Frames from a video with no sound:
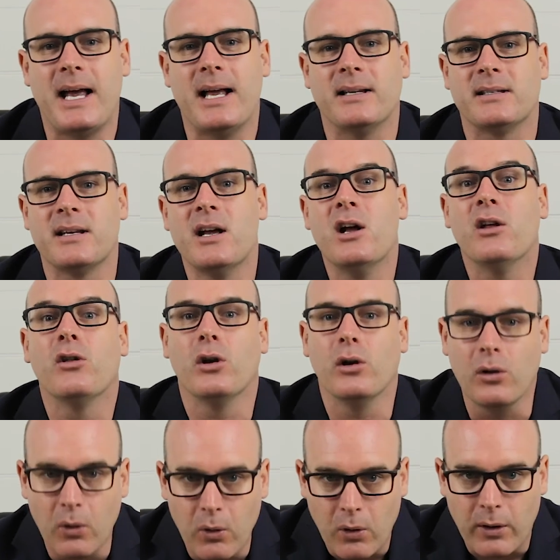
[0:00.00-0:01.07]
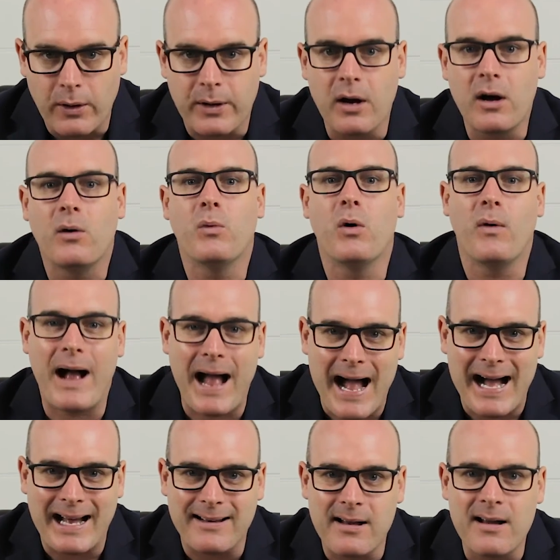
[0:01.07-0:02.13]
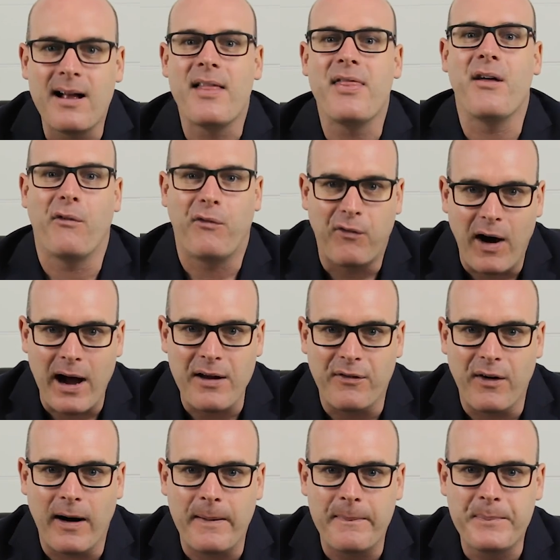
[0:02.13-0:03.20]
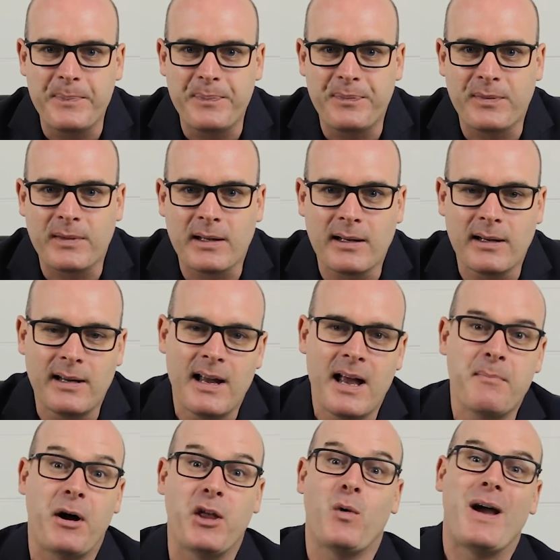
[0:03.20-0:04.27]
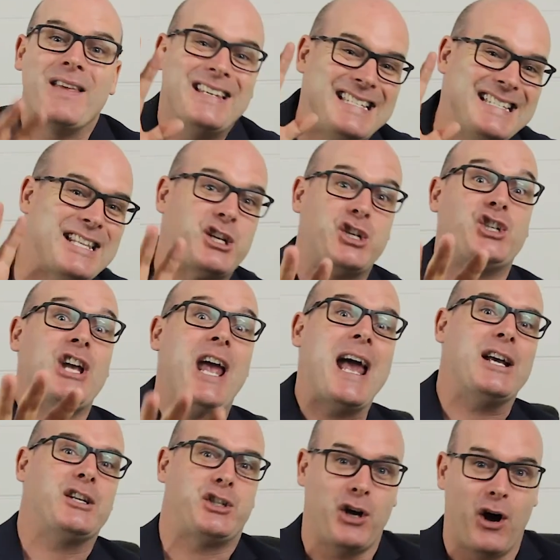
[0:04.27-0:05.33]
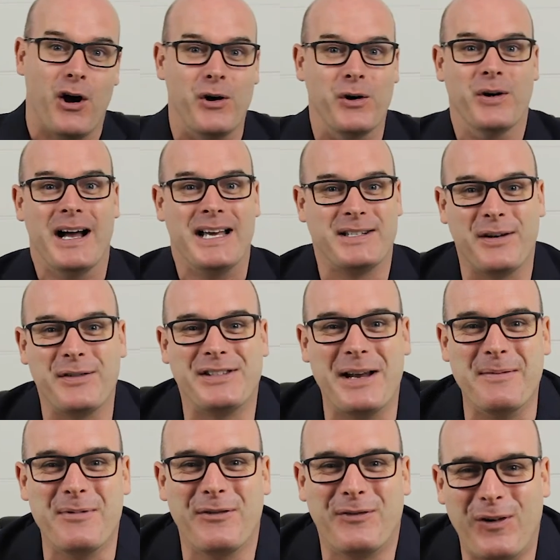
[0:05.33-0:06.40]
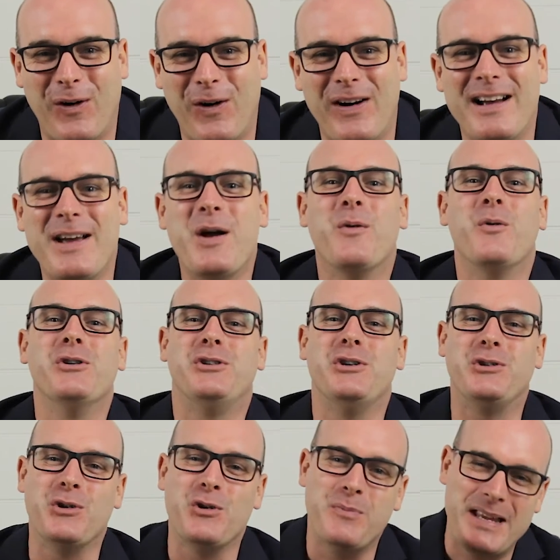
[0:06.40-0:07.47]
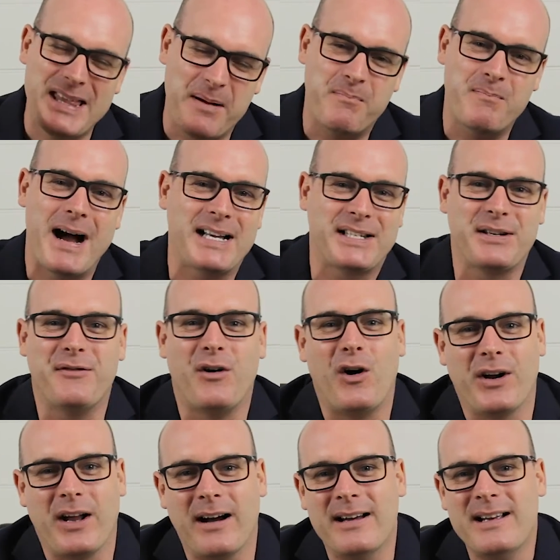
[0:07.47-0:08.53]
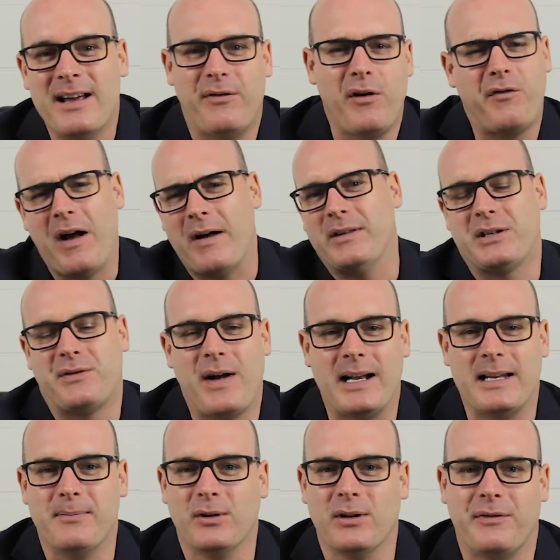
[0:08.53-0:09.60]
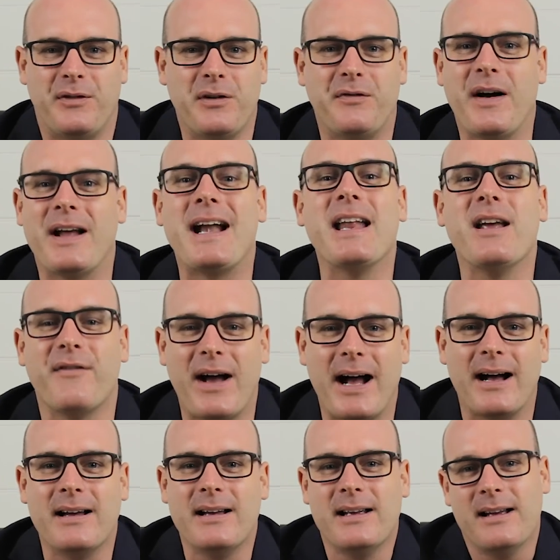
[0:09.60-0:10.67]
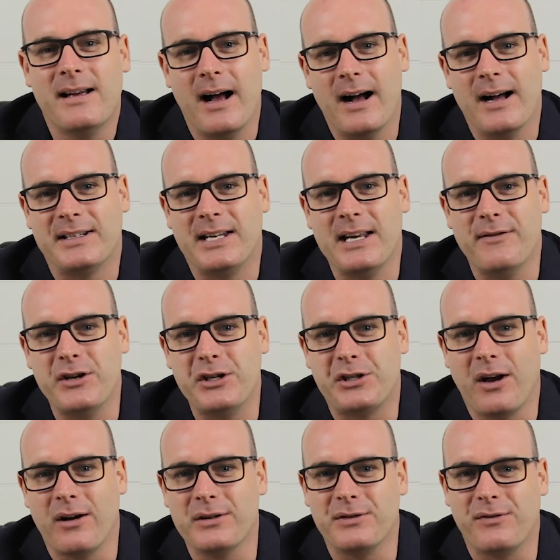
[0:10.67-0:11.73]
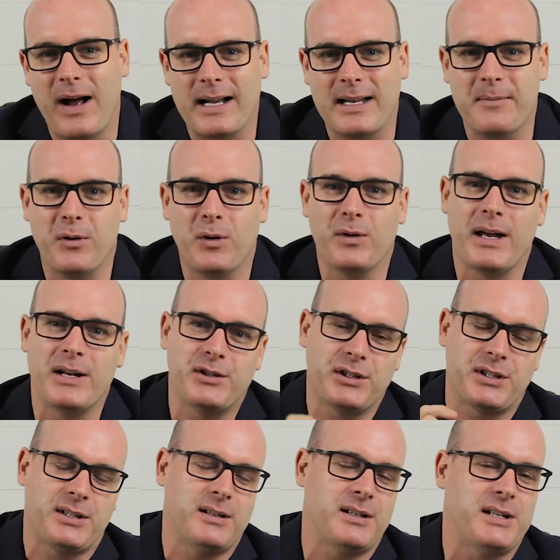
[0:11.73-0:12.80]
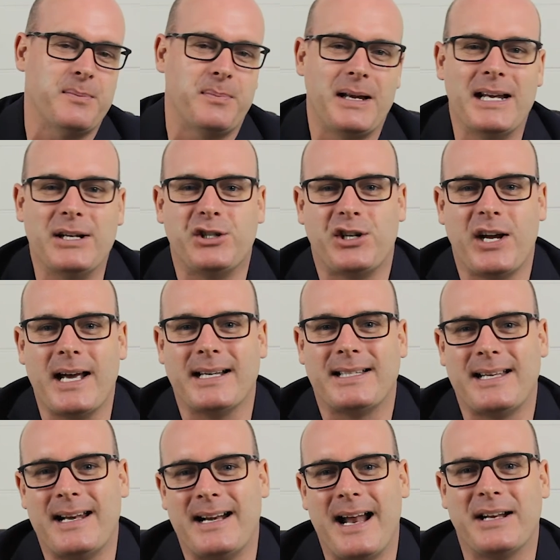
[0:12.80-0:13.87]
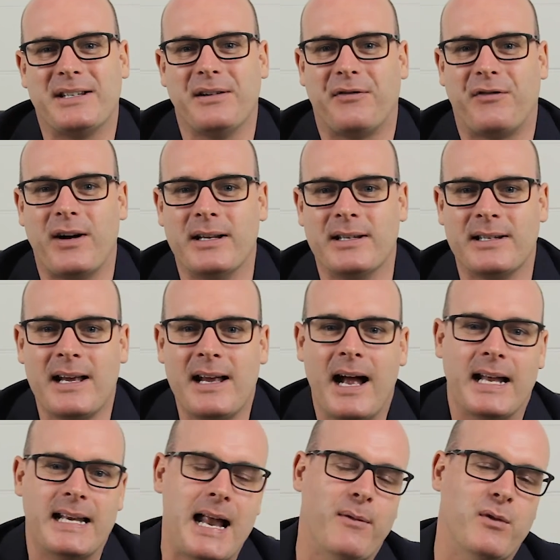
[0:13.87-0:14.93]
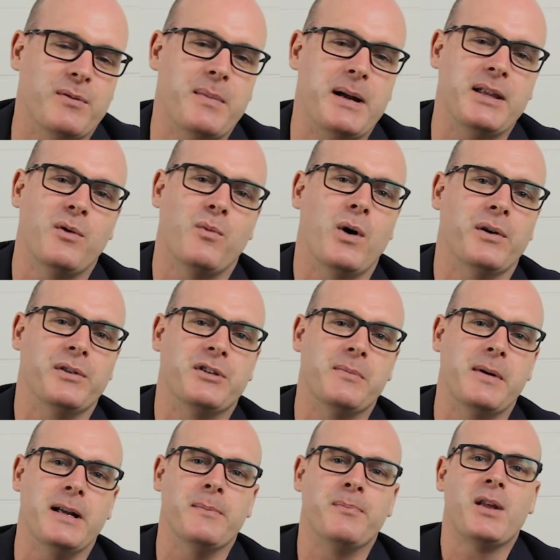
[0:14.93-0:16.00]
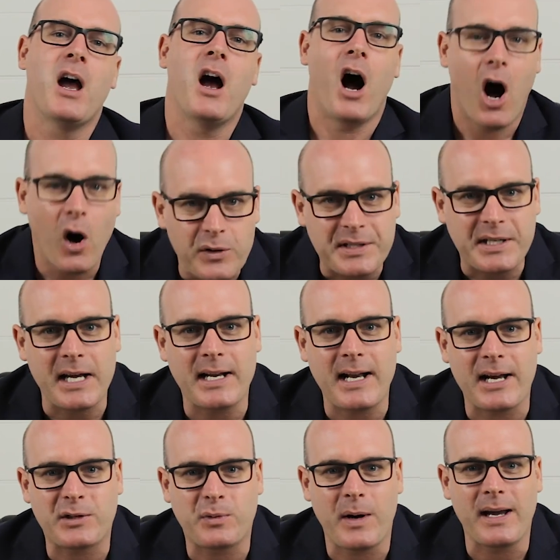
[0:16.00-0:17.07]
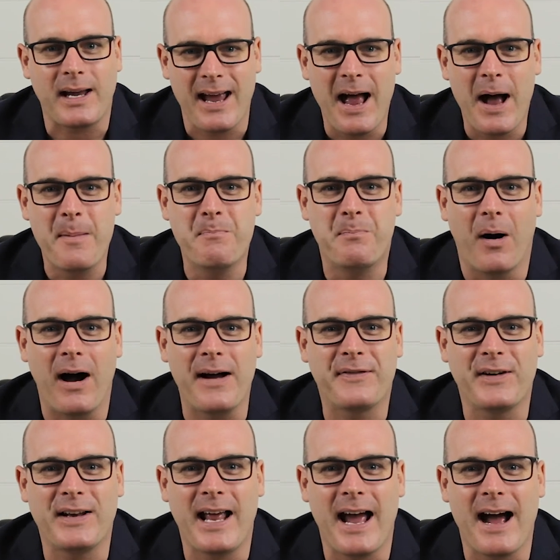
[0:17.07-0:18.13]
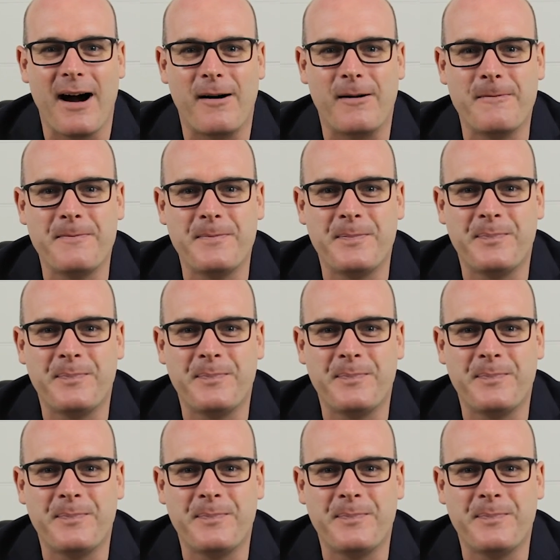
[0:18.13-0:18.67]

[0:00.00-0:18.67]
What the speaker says: says, the Lord will add the favor. By the way, this is the share show. As I've said before, would you do me the massive honor? If you found this valuable, if you found any of our TV shows valuable, then just simply hit share, send it out to your friends, and that would mean the world to me. I'll see you next week. Bye for now.